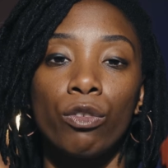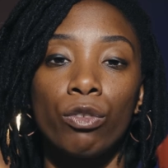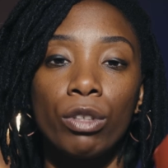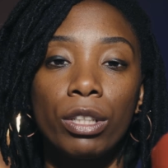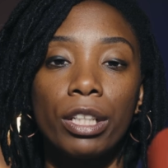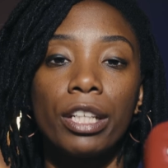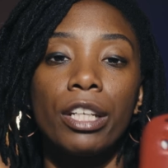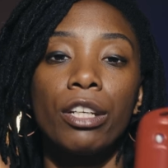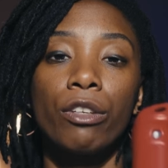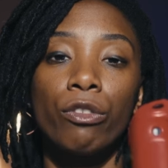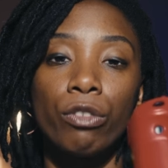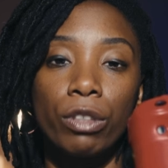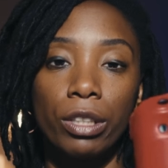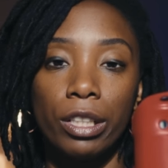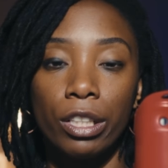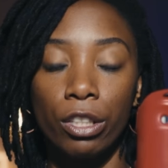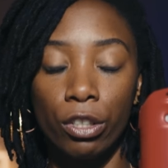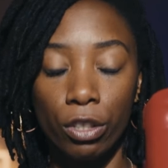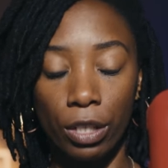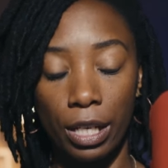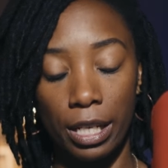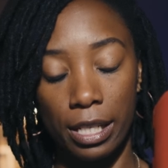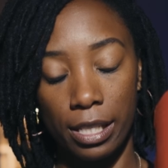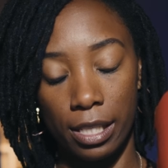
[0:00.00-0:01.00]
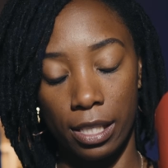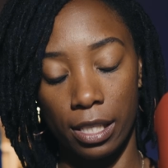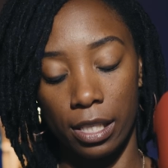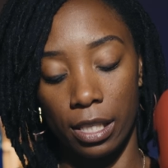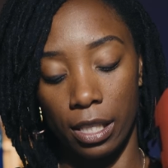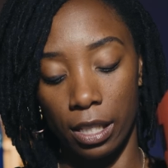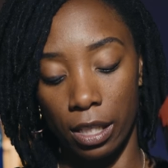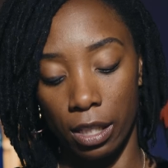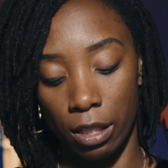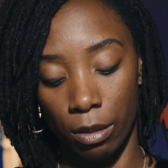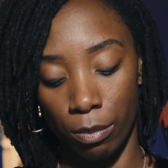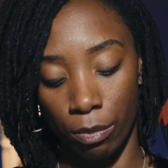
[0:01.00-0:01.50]
really, really great
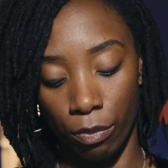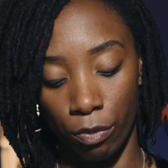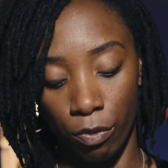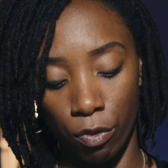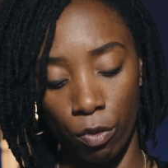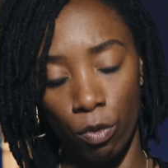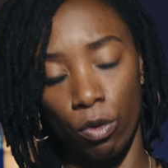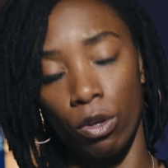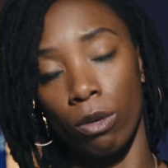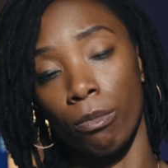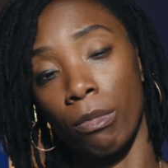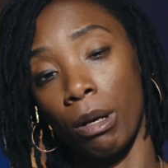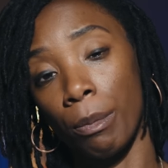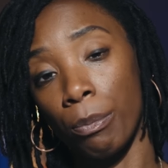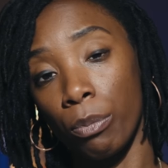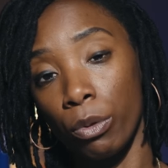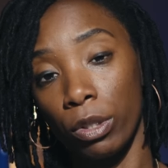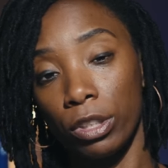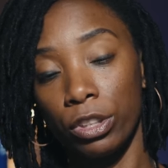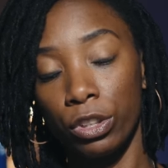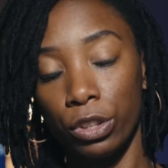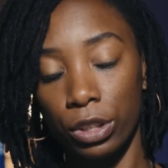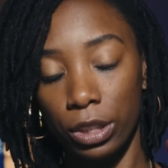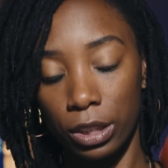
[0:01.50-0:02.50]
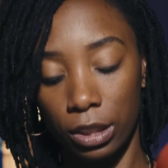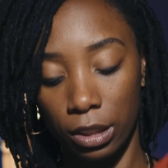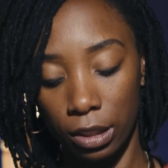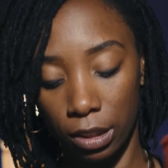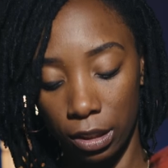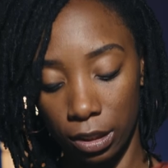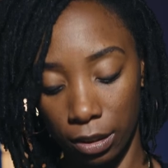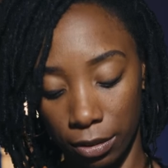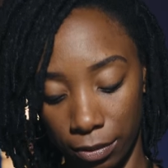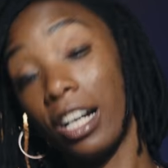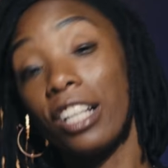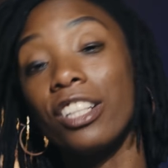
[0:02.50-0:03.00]
setup for my
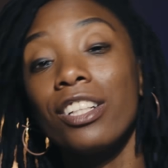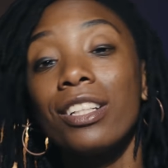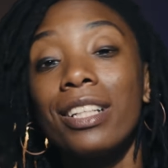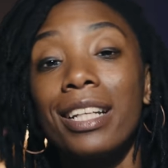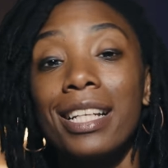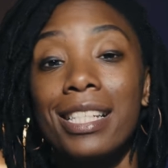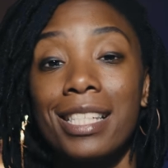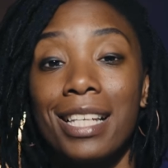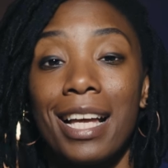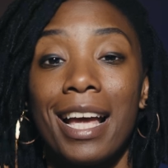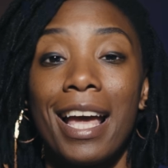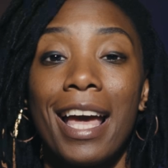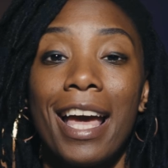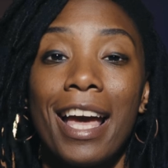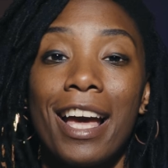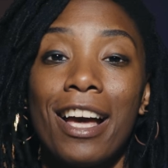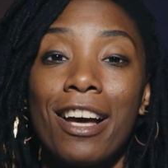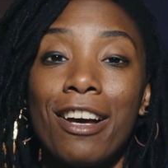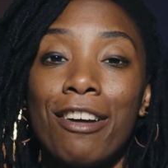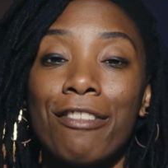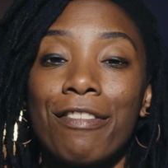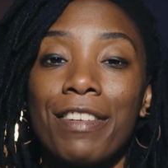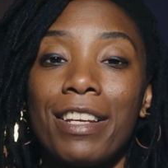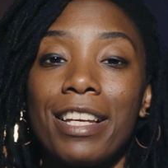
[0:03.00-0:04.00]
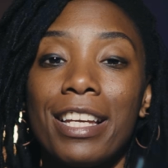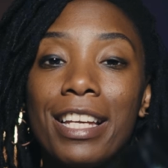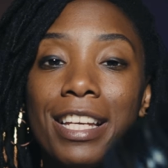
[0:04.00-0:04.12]
portraits. The other lens I have